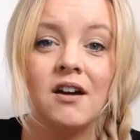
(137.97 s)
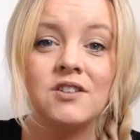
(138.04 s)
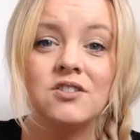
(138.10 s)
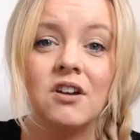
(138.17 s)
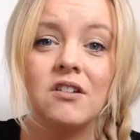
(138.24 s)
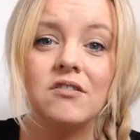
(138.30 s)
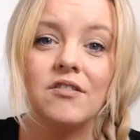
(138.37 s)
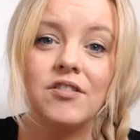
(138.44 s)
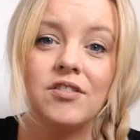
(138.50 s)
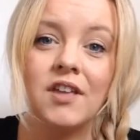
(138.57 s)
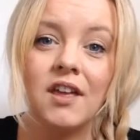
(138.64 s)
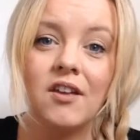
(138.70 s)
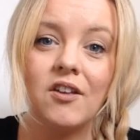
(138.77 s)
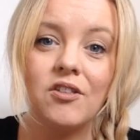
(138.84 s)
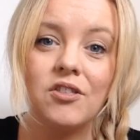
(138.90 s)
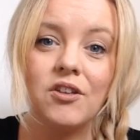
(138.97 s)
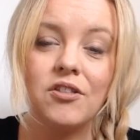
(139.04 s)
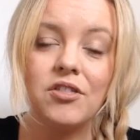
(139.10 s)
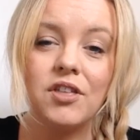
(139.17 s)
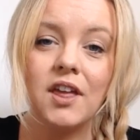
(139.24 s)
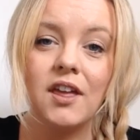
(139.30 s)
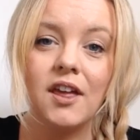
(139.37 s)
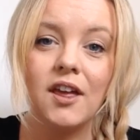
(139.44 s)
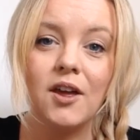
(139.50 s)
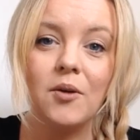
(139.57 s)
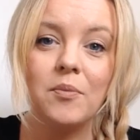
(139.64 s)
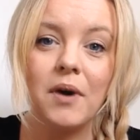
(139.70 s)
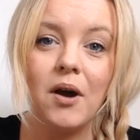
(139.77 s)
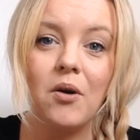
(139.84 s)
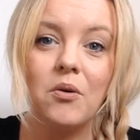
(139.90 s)
I don't think that thinking
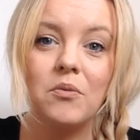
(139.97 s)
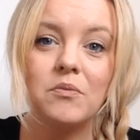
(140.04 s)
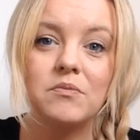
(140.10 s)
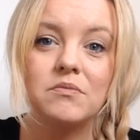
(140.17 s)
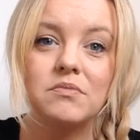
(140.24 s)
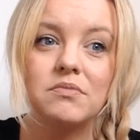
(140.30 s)
about